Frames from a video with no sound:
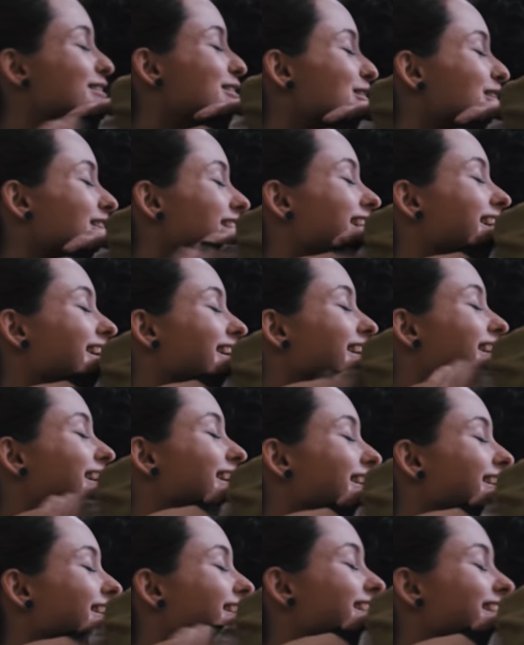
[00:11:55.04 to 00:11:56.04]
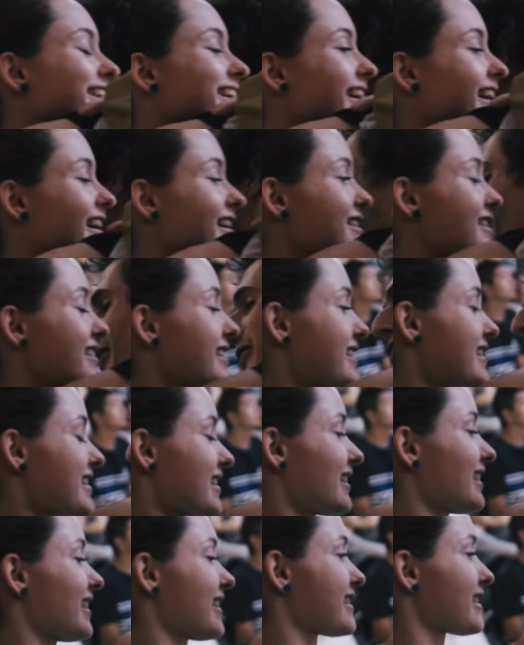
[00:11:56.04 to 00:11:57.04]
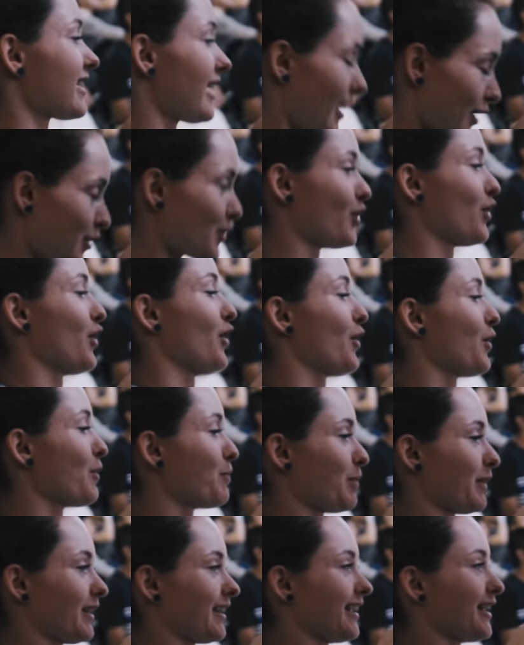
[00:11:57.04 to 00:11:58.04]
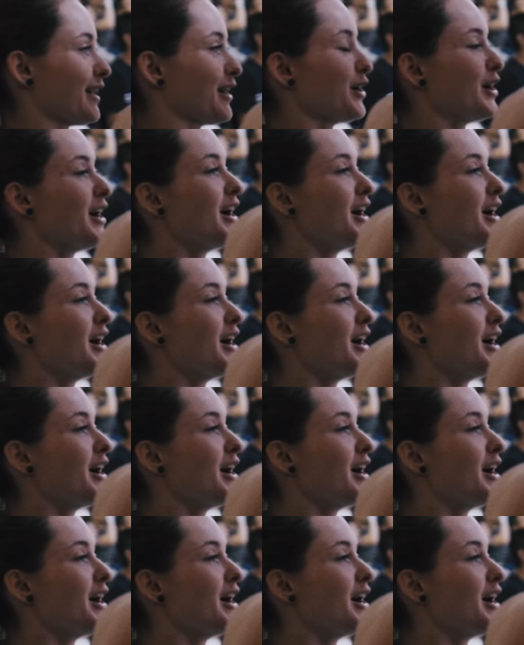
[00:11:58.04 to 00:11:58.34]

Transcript: it is wrong in reality. I just think of